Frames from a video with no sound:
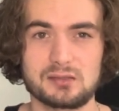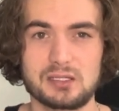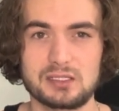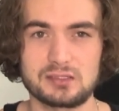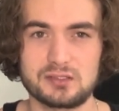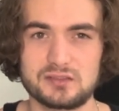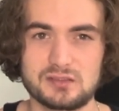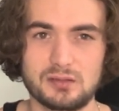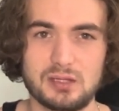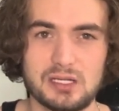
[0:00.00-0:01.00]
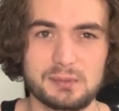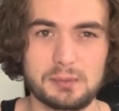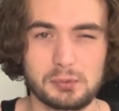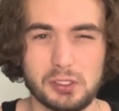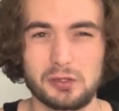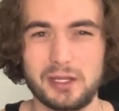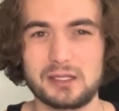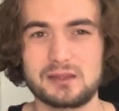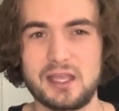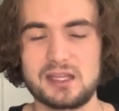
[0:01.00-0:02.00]
And there's a lot of people that are
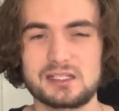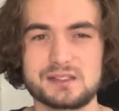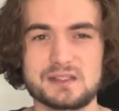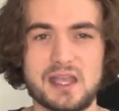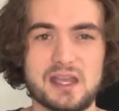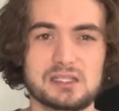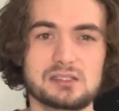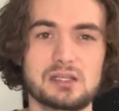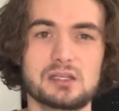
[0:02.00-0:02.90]
like that, and it's sad.